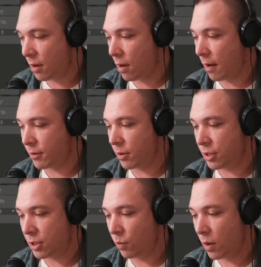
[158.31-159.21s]
off so
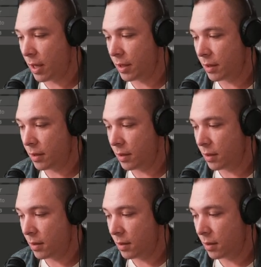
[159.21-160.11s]
it's just one.
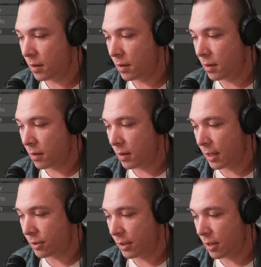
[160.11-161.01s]

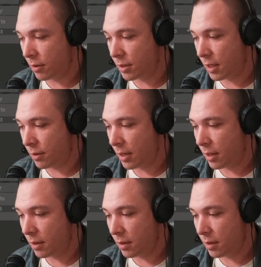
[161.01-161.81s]
Actually, no, let's not do that.